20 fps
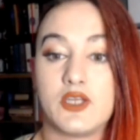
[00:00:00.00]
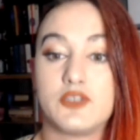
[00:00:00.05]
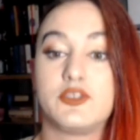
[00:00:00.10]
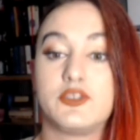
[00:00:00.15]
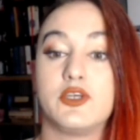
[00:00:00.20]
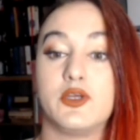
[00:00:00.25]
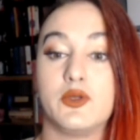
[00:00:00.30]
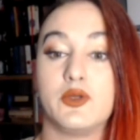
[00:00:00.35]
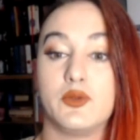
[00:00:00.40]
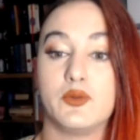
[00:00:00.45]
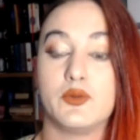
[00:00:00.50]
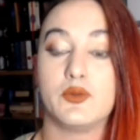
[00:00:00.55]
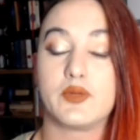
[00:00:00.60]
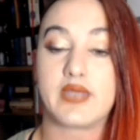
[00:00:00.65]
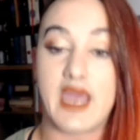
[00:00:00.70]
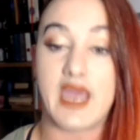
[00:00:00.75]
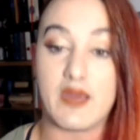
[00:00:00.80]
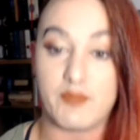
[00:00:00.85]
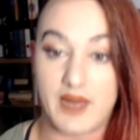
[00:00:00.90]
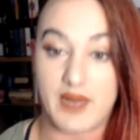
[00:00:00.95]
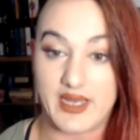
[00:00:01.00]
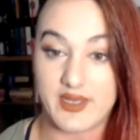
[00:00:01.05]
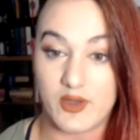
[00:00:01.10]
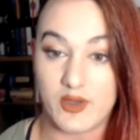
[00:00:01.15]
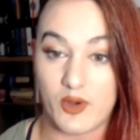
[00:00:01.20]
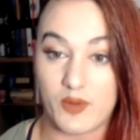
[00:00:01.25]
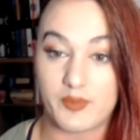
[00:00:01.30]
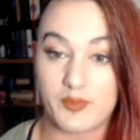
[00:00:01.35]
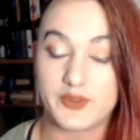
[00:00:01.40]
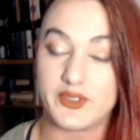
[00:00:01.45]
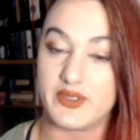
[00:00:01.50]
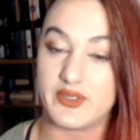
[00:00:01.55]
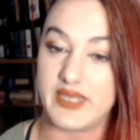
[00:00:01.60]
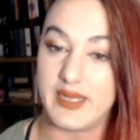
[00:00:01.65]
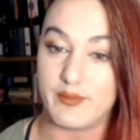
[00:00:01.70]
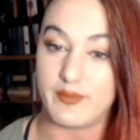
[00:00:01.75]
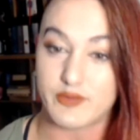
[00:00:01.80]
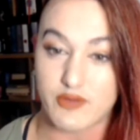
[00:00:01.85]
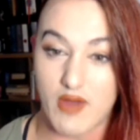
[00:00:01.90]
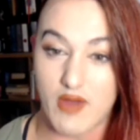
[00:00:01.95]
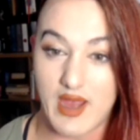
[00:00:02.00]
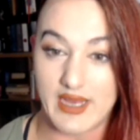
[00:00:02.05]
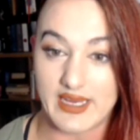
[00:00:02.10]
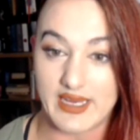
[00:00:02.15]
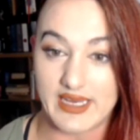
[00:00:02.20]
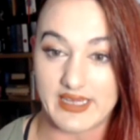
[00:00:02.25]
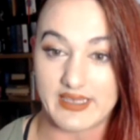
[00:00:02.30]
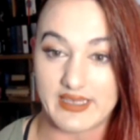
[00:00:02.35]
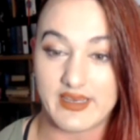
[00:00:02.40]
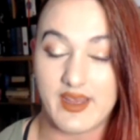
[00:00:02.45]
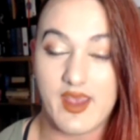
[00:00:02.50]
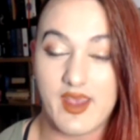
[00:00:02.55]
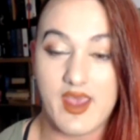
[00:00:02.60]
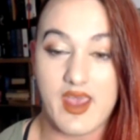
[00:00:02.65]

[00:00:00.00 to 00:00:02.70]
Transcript: to get back up, to keep trying,